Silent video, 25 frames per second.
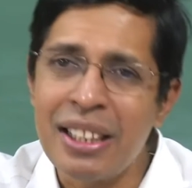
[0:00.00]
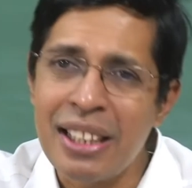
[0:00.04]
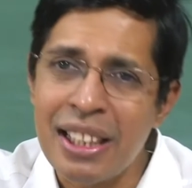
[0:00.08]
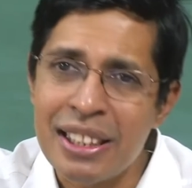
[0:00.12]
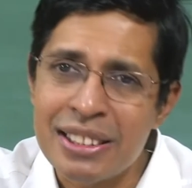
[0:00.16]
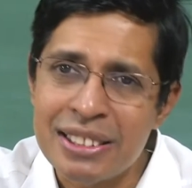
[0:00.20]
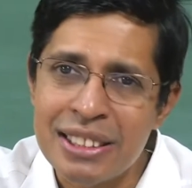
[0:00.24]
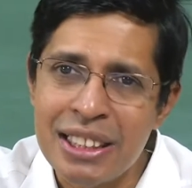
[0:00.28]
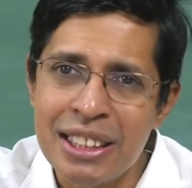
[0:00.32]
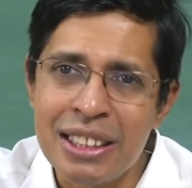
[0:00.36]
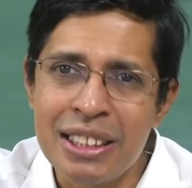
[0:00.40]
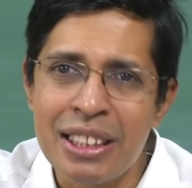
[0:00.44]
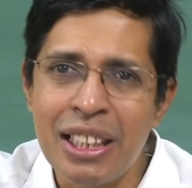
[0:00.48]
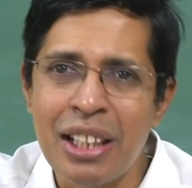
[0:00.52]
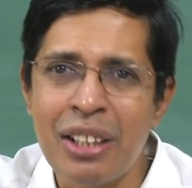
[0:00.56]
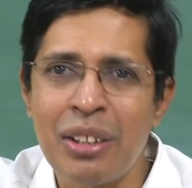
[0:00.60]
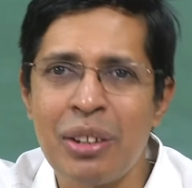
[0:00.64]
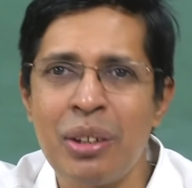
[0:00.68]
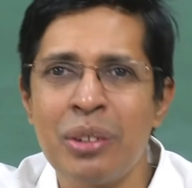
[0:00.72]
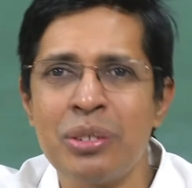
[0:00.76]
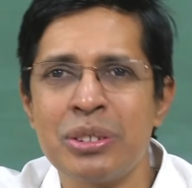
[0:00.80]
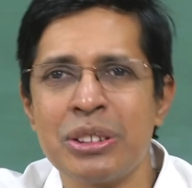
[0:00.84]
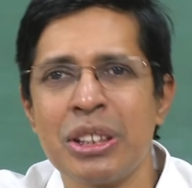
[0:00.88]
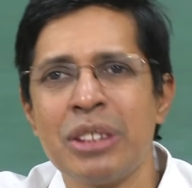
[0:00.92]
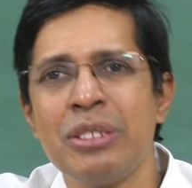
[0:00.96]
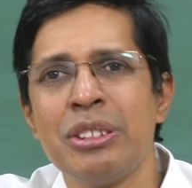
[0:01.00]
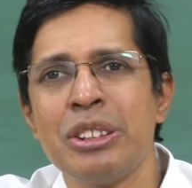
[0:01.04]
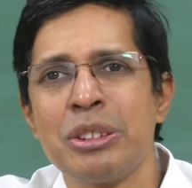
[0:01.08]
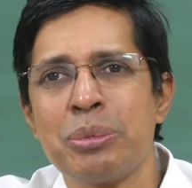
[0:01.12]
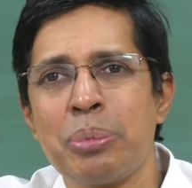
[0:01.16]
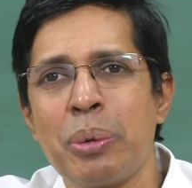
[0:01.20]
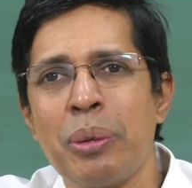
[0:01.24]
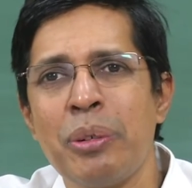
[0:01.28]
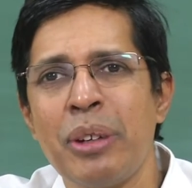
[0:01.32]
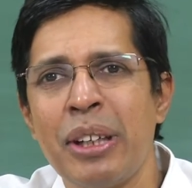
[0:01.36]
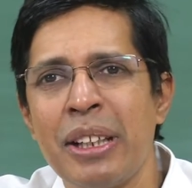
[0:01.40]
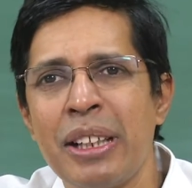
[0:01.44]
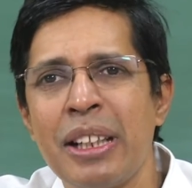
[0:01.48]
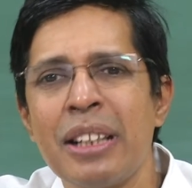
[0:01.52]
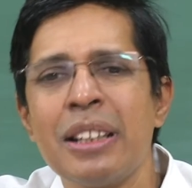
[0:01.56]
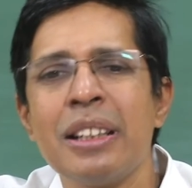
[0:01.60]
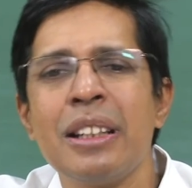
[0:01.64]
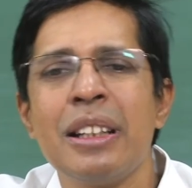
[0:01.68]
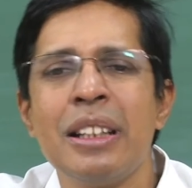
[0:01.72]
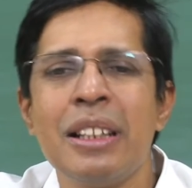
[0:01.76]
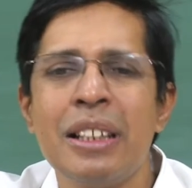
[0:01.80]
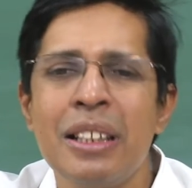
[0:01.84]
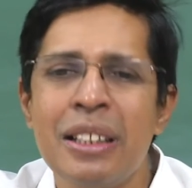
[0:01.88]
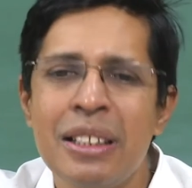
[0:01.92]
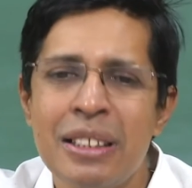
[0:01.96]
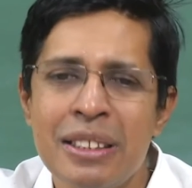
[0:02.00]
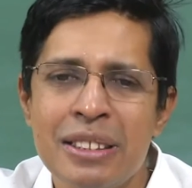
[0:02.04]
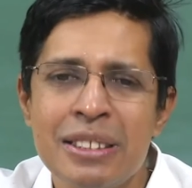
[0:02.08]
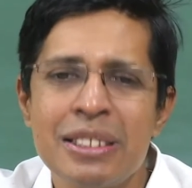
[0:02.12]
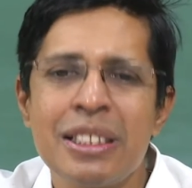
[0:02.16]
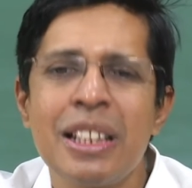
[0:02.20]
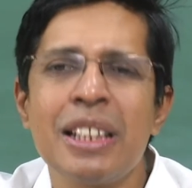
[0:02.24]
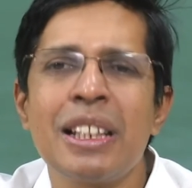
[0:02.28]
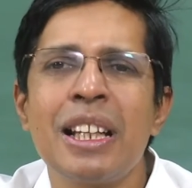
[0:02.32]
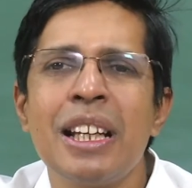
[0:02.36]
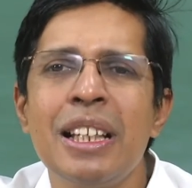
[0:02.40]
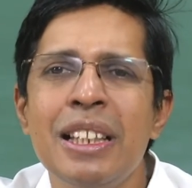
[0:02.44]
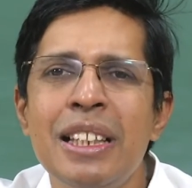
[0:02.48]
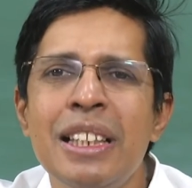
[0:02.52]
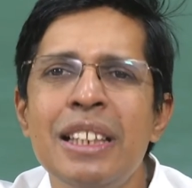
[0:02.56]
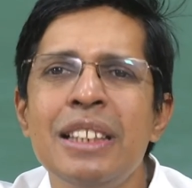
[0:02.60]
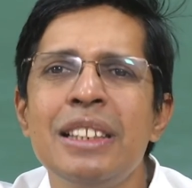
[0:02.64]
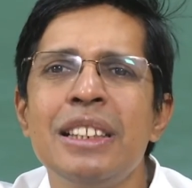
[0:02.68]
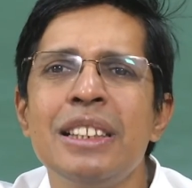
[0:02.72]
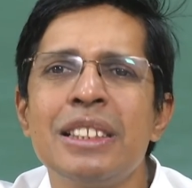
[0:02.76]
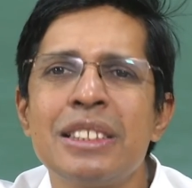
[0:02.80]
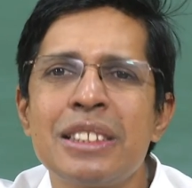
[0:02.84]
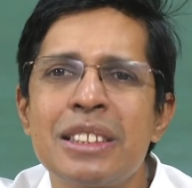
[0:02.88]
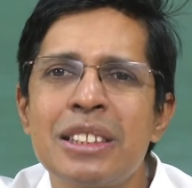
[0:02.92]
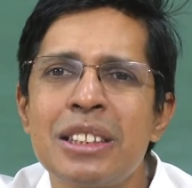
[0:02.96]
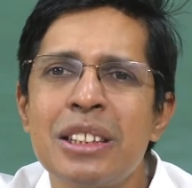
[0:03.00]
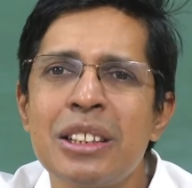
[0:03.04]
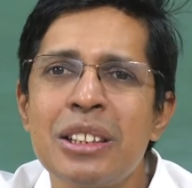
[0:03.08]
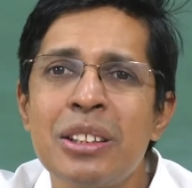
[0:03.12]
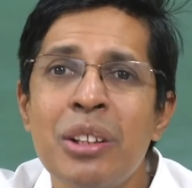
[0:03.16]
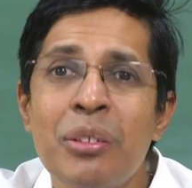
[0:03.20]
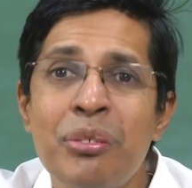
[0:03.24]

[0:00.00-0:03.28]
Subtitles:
trusting the cloud service provider, certainly the